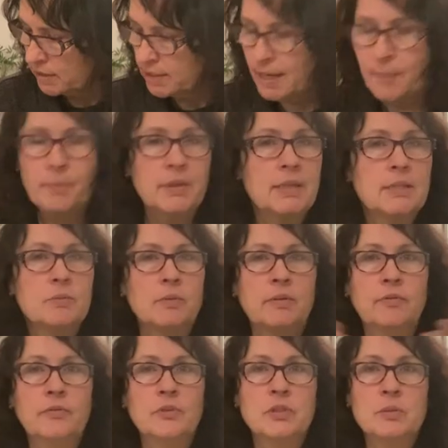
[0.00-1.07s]
happened is
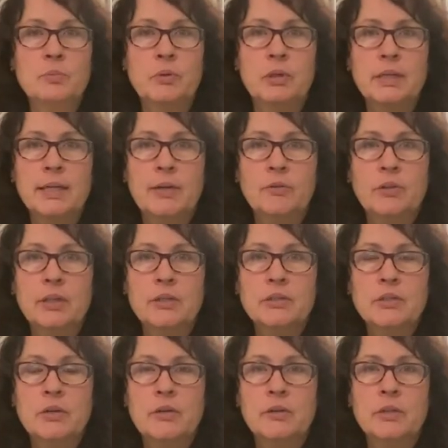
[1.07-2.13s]
we've just put it out there
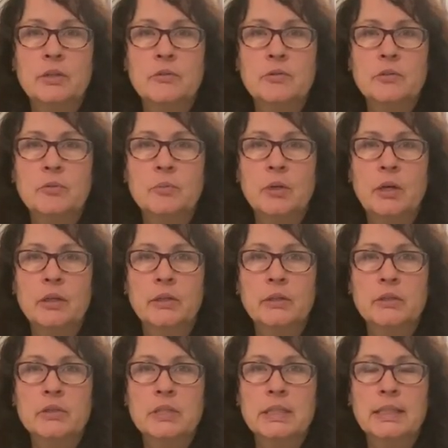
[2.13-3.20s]
to all the YouTube
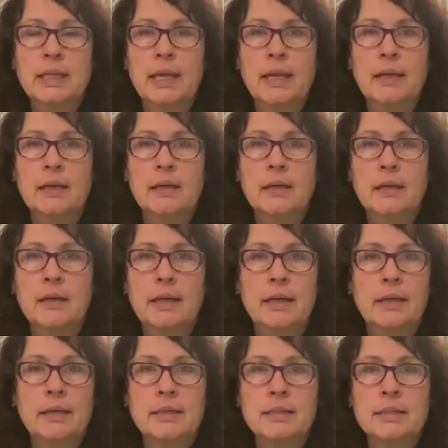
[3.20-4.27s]
gardeners in Canada,
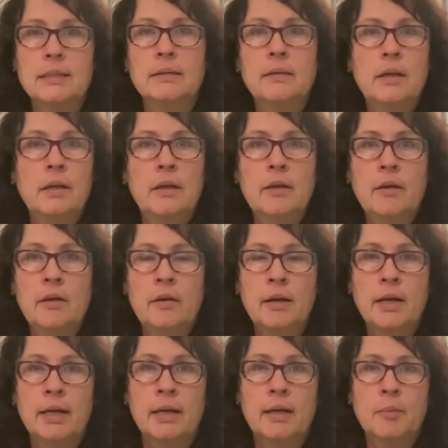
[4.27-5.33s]
and
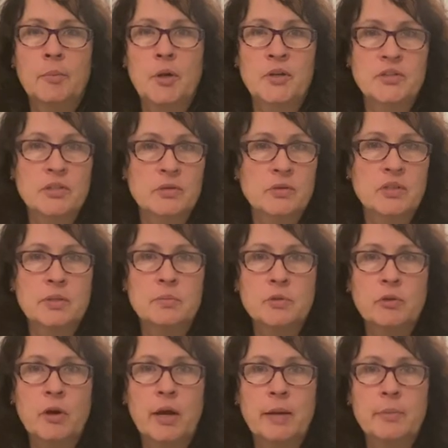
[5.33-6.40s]
also
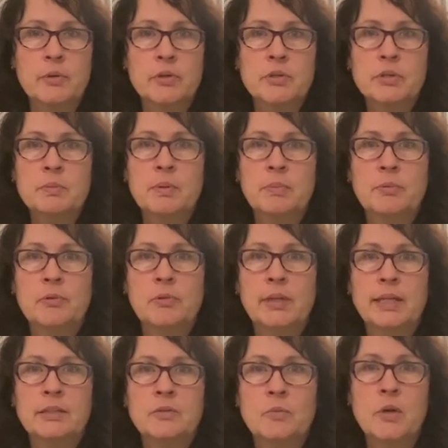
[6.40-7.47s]
subscribers, people who
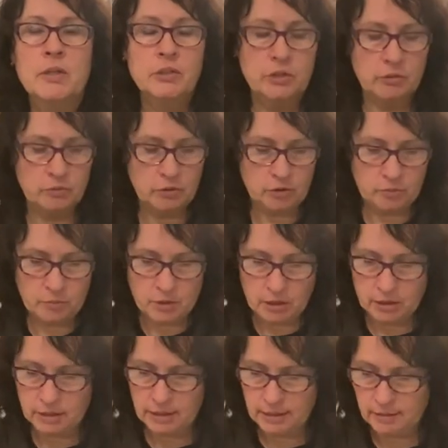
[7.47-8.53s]
like to watch YouTube
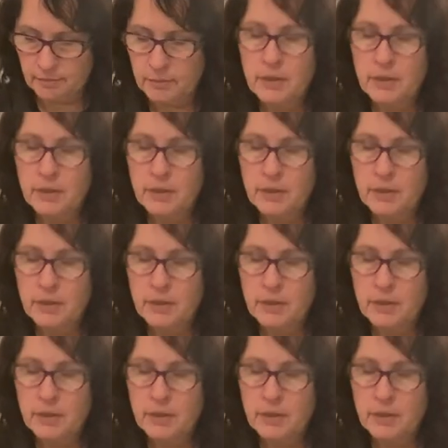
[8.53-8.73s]
gardening